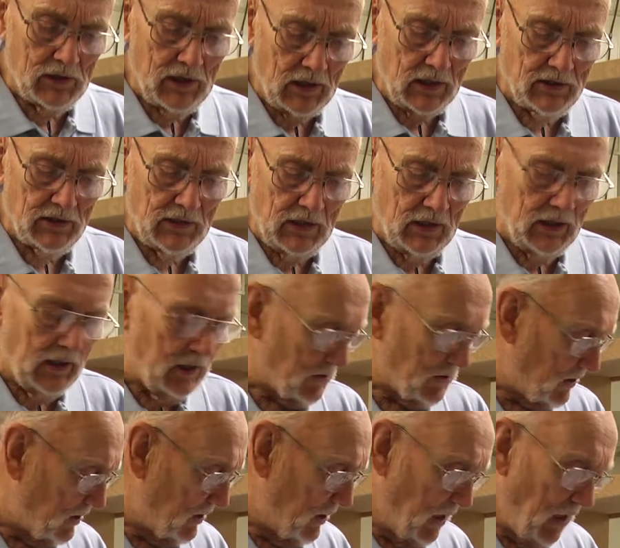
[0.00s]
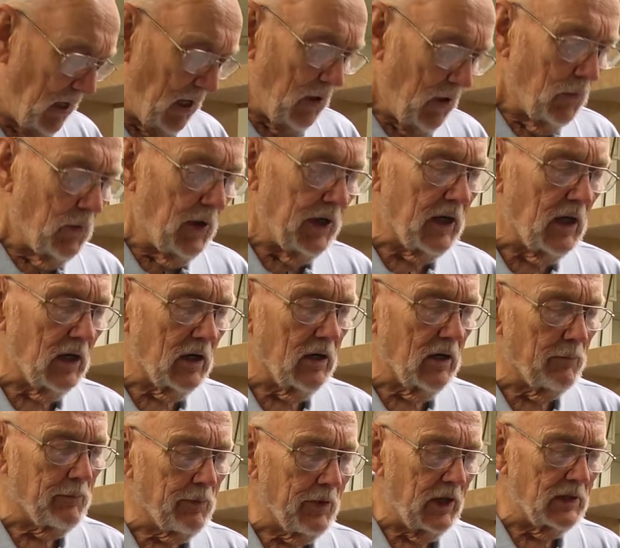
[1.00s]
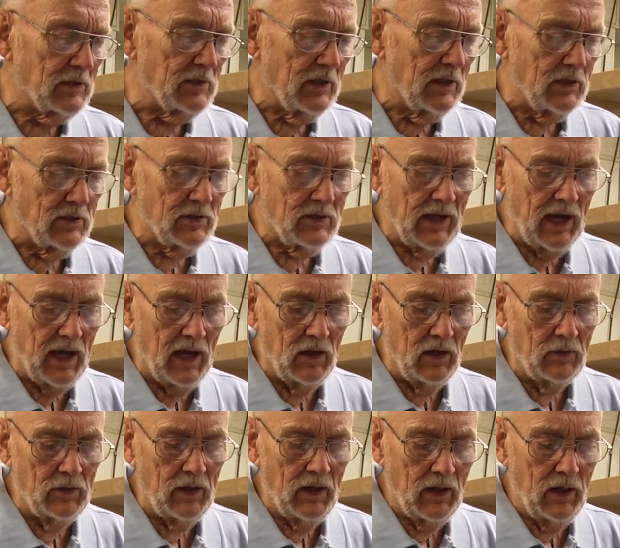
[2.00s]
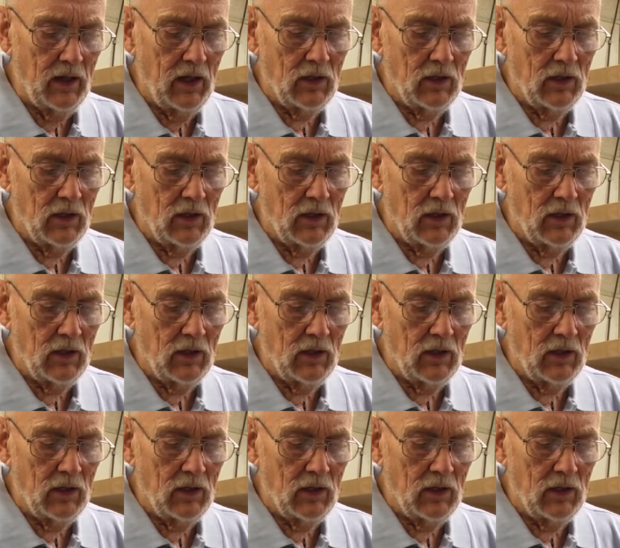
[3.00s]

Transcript: testing this, we can compress this down